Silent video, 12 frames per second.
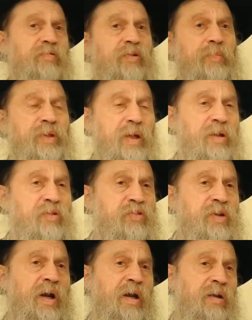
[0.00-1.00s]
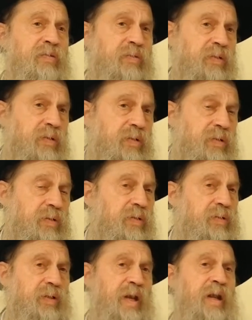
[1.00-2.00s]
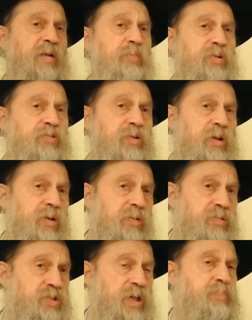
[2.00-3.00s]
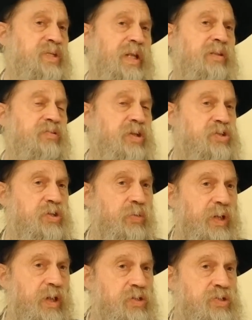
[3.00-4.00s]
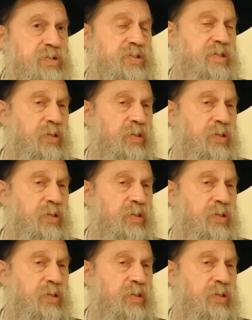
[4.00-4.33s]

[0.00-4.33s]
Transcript: From the inside, the animal soul jumps on such occasions,